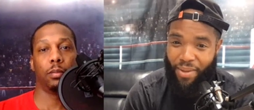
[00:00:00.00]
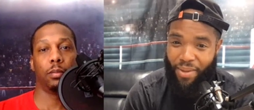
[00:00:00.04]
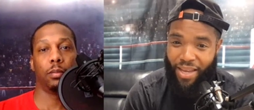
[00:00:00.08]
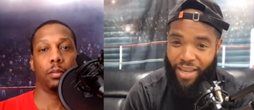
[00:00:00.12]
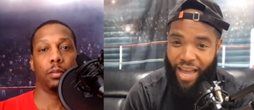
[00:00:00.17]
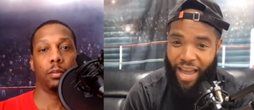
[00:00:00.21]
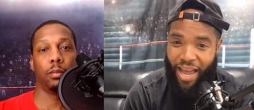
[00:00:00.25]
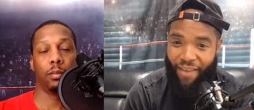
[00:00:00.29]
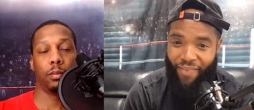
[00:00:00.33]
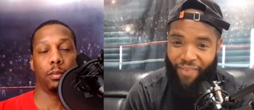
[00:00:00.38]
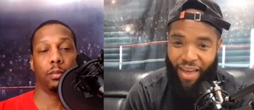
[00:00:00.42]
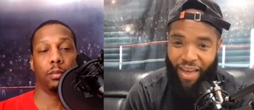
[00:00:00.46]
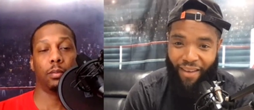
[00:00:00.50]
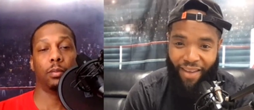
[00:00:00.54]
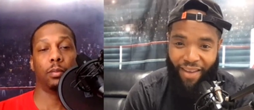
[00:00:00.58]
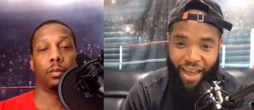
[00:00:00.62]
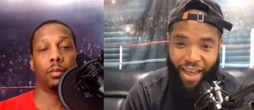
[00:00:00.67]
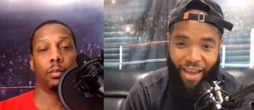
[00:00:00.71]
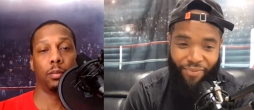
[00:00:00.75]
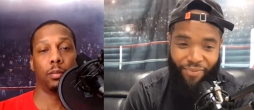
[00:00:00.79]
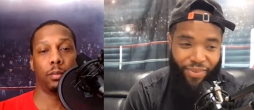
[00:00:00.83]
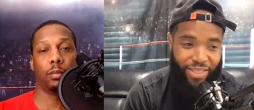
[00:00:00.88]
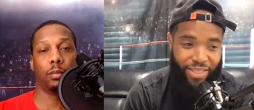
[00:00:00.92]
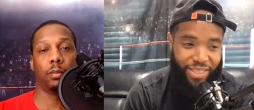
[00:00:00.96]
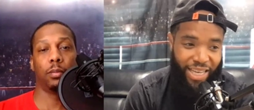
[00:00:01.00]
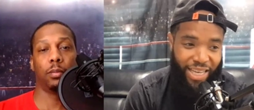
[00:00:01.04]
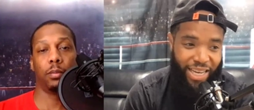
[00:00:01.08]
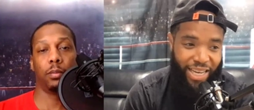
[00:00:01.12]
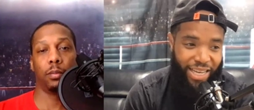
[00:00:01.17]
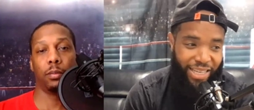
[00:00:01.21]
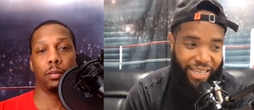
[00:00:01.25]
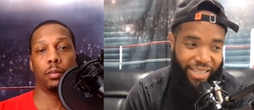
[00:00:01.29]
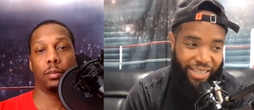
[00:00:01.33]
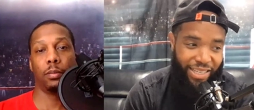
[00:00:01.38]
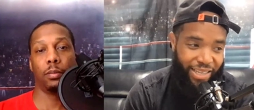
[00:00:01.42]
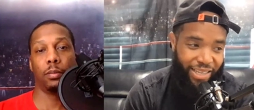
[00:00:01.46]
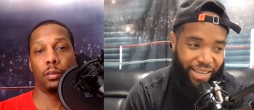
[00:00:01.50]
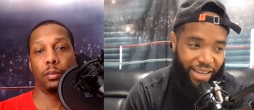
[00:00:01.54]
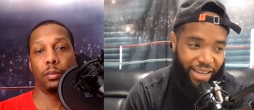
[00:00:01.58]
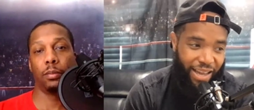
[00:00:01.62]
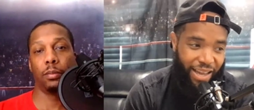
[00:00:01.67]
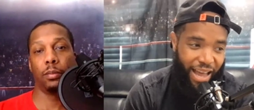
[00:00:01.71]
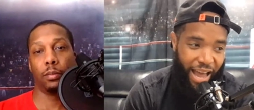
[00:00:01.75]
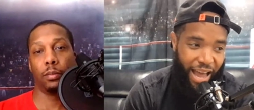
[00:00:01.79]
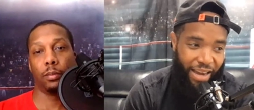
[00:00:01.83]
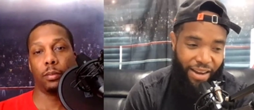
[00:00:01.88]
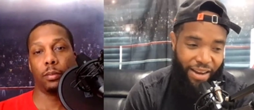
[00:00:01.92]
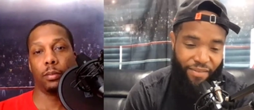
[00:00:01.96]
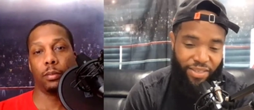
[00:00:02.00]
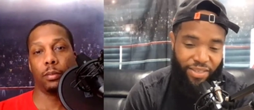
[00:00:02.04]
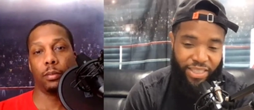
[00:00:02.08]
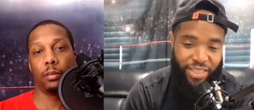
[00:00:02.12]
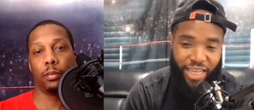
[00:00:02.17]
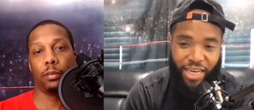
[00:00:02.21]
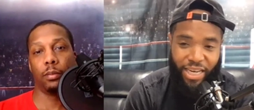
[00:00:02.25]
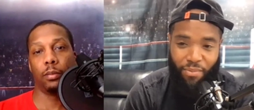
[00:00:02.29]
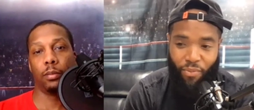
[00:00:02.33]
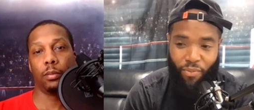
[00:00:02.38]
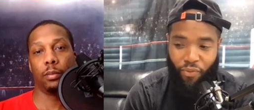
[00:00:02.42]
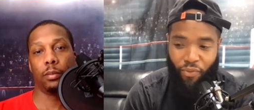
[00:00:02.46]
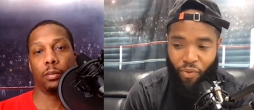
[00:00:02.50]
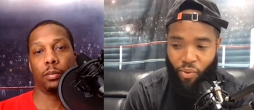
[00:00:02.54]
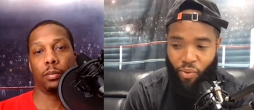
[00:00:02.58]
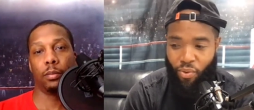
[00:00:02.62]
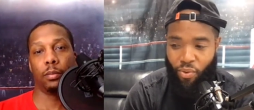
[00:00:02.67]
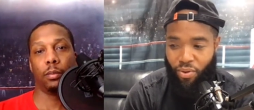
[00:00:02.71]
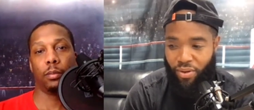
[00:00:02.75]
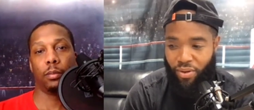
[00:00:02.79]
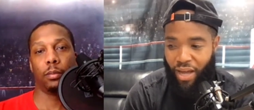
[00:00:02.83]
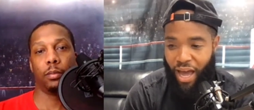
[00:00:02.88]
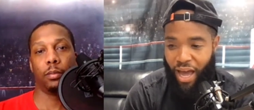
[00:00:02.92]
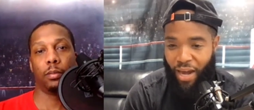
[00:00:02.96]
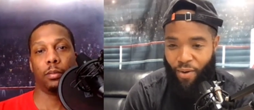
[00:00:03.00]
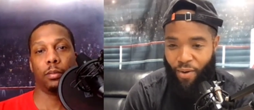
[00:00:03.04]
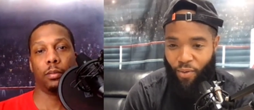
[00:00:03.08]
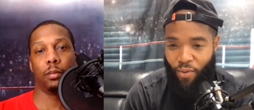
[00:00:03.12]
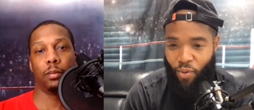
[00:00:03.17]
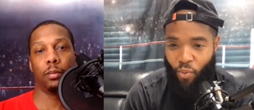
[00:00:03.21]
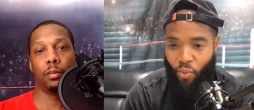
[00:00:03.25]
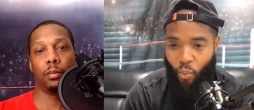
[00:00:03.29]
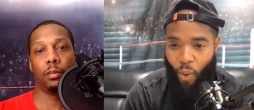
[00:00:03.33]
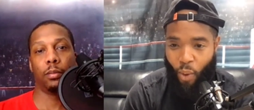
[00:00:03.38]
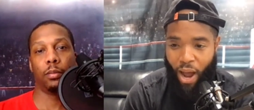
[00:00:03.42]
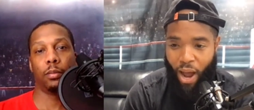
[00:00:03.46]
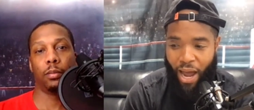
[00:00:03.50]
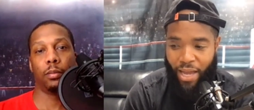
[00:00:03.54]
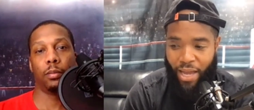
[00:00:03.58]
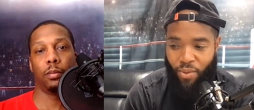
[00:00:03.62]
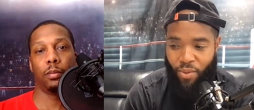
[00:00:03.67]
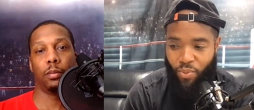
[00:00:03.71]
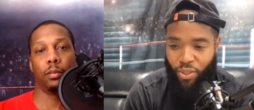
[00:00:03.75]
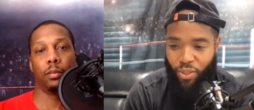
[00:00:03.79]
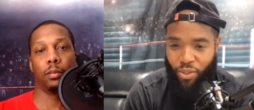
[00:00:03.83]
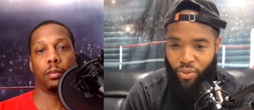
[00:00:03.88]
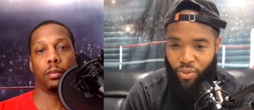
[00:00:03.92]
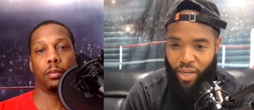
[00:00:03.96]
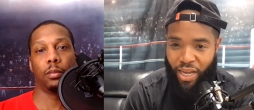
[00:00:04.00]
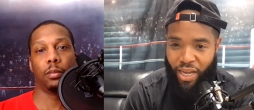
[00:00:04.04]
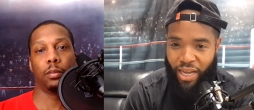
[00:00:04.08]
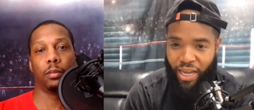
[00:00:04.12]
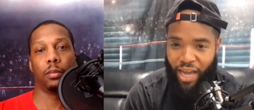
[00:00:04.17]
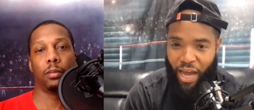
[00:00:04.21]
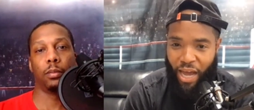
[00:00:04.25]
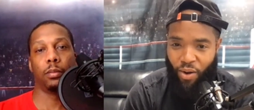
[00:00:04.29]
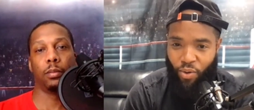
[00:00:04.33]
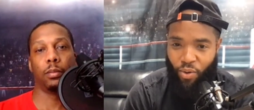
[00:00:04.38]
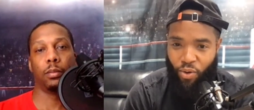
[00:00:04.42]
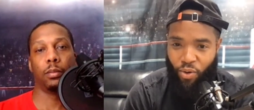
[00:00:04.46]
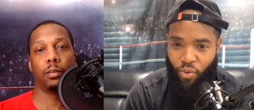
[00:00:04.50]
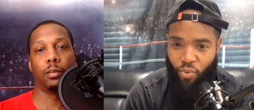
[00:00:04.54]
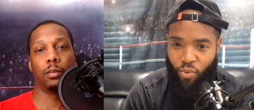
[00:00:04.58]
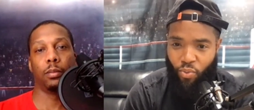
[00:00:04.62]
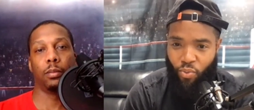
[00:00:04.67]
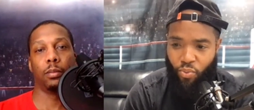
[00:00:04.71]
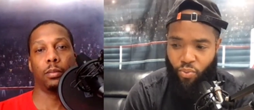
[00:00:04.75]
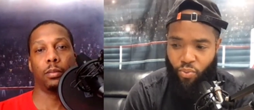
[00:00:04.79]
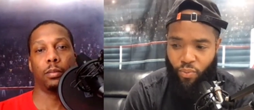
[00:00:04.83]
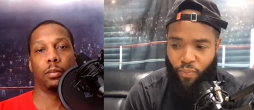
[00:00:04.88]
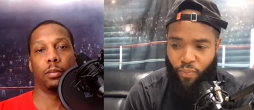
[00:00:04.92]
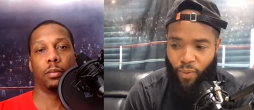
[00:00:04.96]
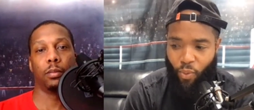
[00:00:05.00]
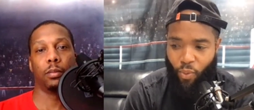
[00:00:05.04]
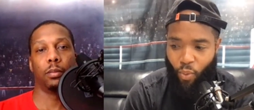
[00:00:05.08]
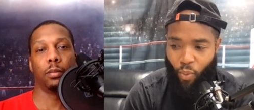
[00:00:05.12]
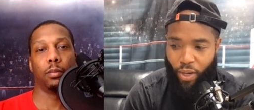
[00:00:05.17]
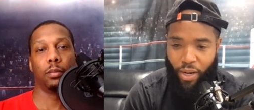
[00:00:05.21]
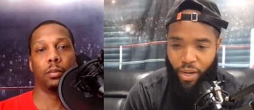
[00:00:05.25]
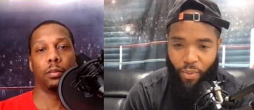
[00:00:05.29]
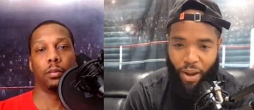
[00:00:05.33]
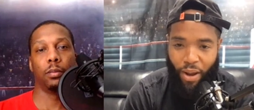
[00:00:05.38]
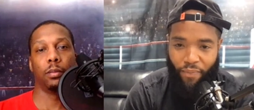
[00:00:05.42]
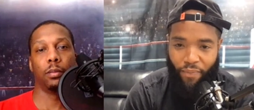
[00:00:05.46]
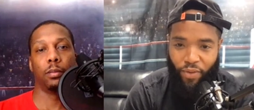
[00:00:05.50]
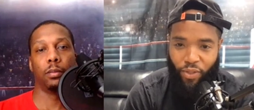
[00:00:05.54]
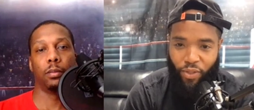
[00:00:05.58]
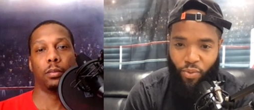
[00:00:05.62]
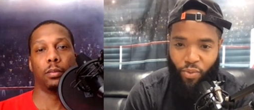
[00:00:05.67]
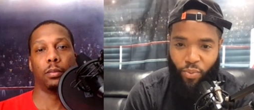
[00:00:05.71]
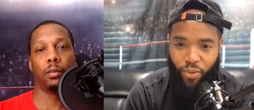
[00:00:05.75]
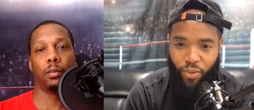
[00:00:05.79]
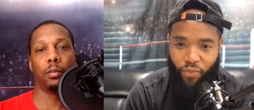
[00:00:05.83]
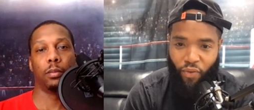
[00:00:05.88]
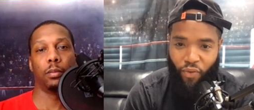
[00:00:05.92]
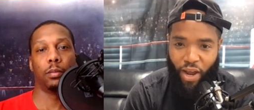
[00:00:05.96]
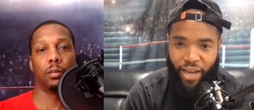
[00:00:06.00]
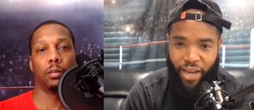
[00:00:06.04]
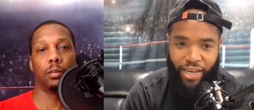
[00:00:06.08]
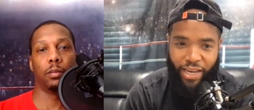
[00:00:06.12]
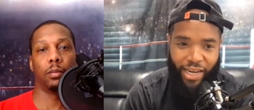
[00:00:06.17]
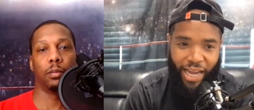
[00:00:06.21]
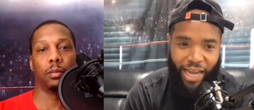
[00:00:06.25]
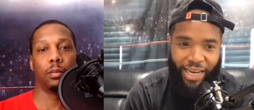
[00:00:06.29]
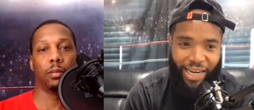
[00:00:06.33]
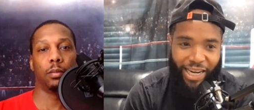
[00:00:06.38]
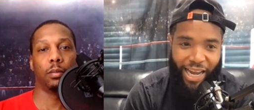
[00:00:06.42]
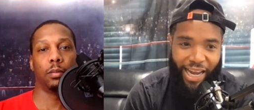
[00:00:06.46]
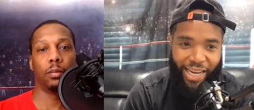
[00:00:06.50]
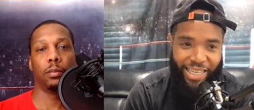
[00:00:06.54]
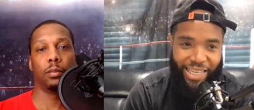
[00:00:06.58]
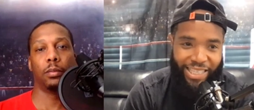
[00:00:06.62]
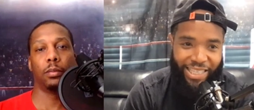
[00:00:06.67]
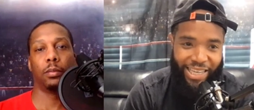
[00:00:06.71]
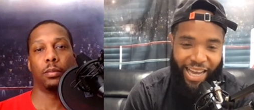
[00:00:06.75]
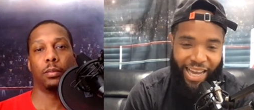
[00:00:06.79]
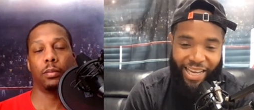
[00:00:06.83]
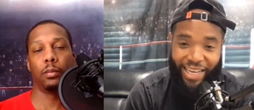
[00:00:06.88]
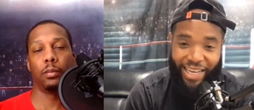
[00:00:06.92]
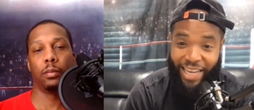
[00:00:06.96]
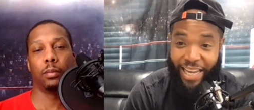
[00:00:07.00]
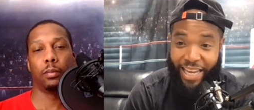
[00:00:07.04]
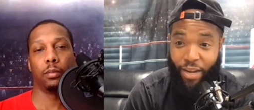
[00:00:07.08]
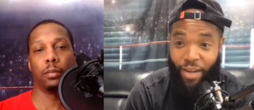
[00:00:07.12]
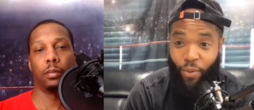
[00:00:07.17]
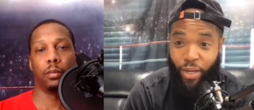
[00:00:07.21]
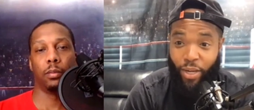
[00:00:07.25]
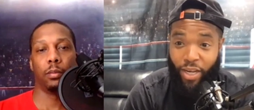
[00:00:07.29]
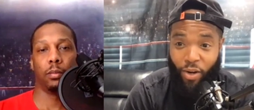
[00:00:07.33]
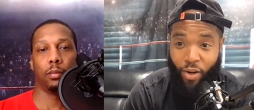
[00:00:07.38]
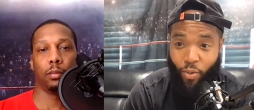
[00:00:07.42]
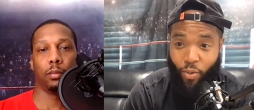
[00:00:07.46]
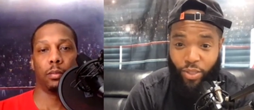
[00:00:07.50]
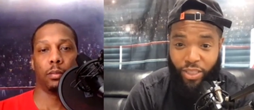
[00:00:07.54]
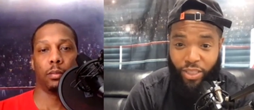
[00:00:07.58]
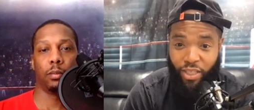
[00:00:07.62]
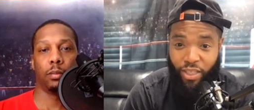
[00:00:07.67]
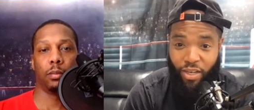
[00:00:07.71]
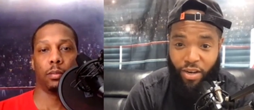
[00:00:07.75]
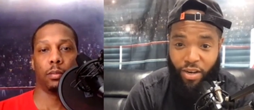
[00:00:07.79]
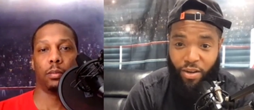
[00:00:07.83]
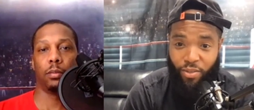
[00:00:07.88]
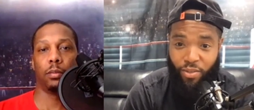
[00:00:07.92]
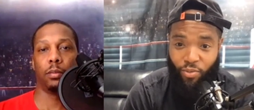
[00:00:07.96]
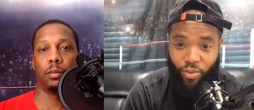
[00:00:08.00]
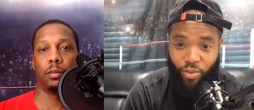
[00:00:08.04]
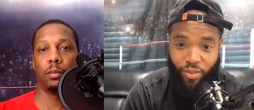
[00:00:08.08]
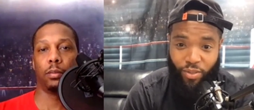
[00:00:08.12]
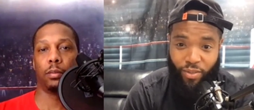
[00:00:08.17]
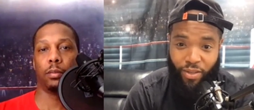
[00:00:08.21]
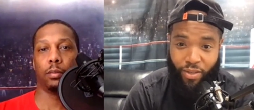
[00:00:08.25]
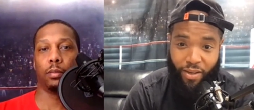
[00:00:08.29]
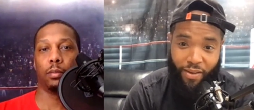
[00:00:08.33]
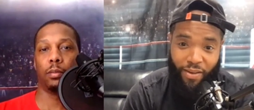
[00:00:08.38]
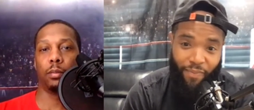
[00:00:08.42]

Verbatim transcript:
Speaker 1: I mean, I have, I have to say, I never seen it before. I don't know why he would do that. I don't know what they would have to do with the fight. Like like like he'll get down on his gloves